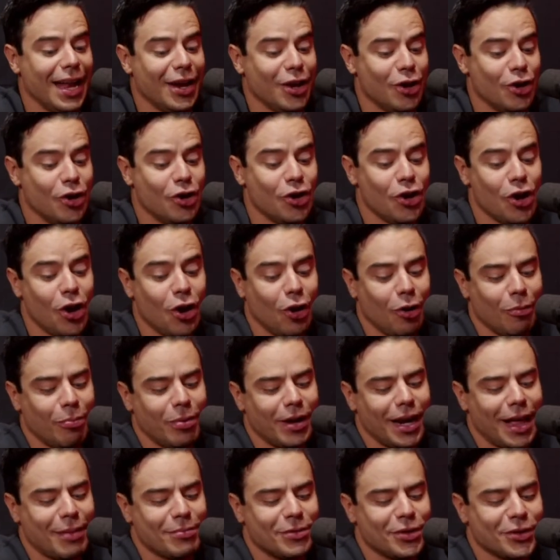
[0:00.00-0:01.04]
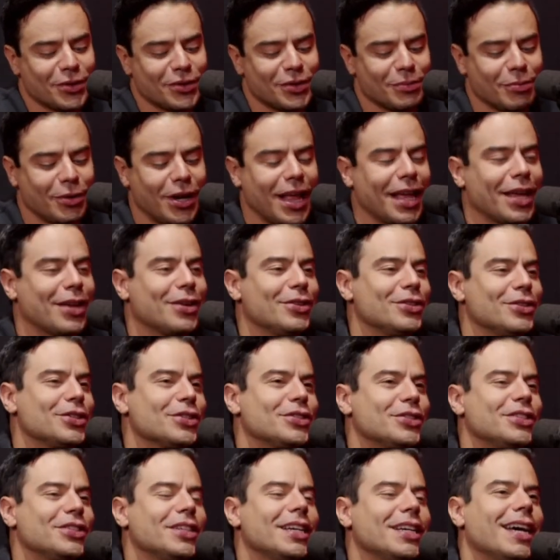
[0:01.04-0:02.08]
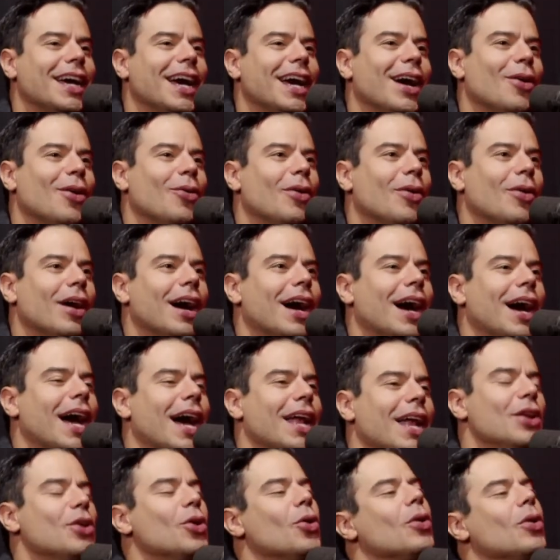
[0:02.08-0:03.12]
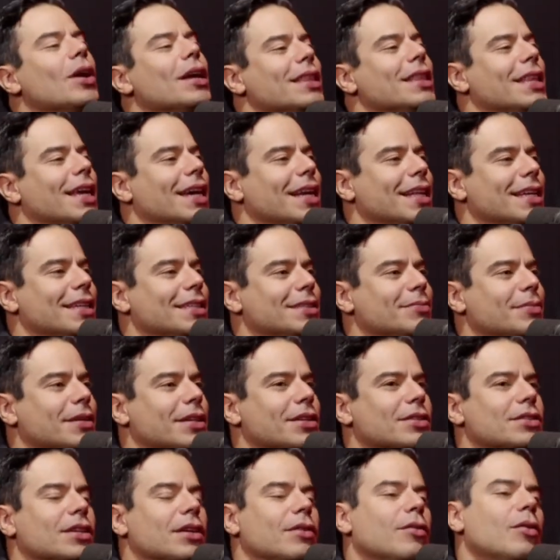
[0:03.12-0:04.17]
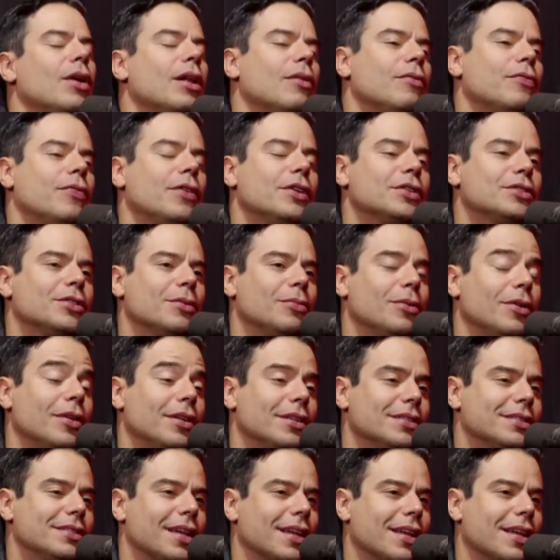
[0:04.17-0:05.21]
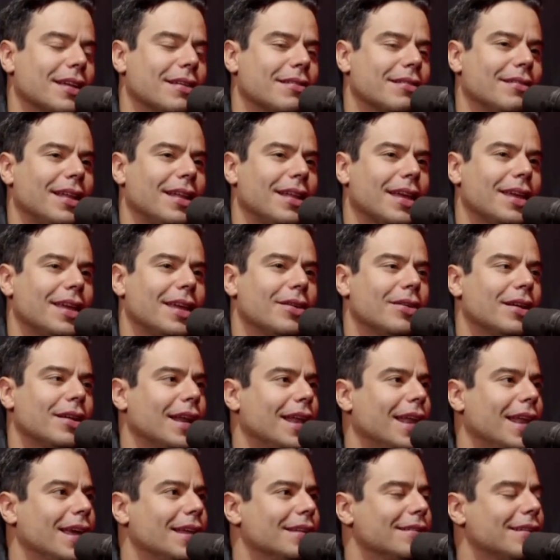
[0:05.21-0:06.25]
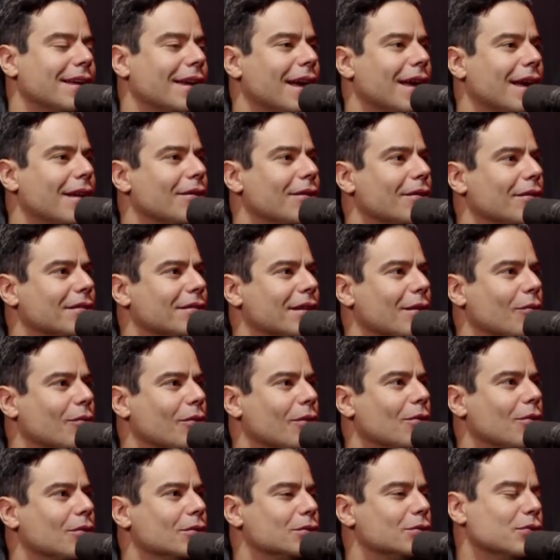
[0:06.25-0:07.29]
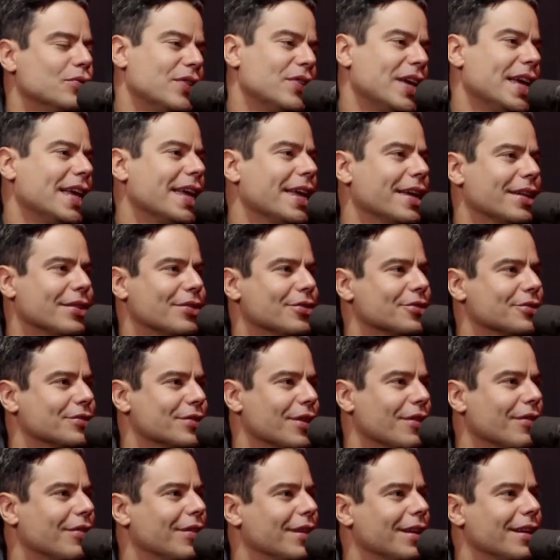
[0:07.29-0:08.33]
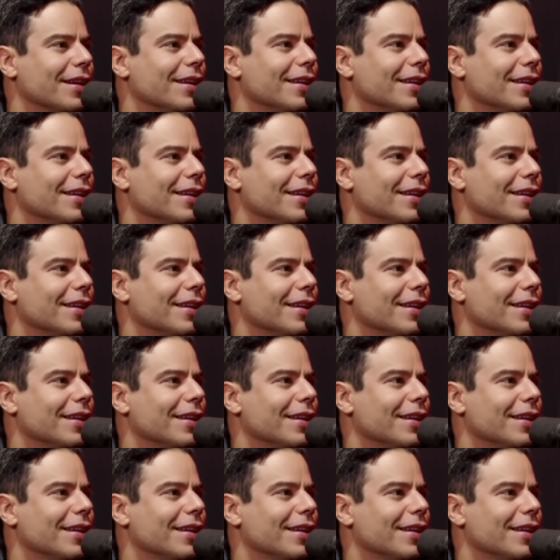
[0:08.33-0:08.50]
No, but I could just see how annoying that is because, first of all, it's like here in LA, it's like, I don't know, it's like we're going to Vegas or something.